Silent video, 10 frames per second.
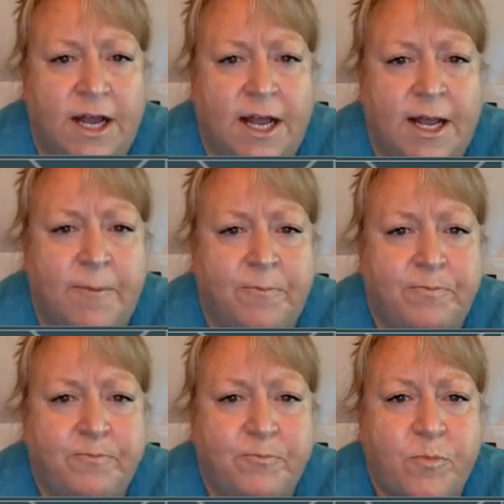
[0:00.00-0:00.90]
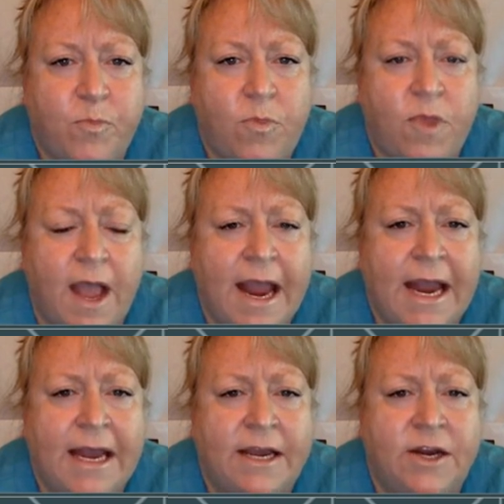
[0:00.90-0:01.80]
Um,
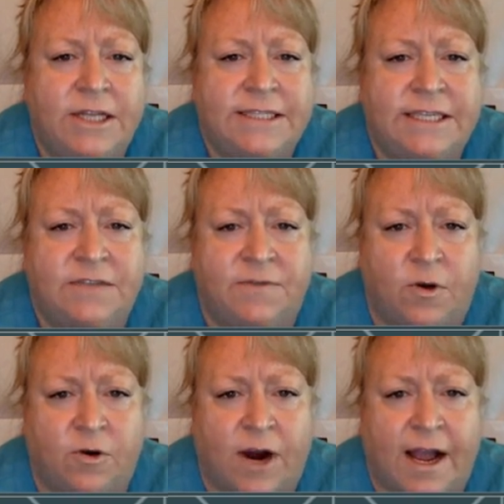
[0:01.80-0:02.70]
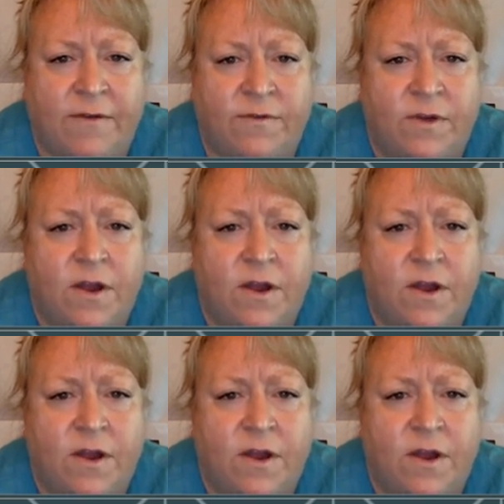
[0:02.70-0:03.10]
and you can see it's a photograph.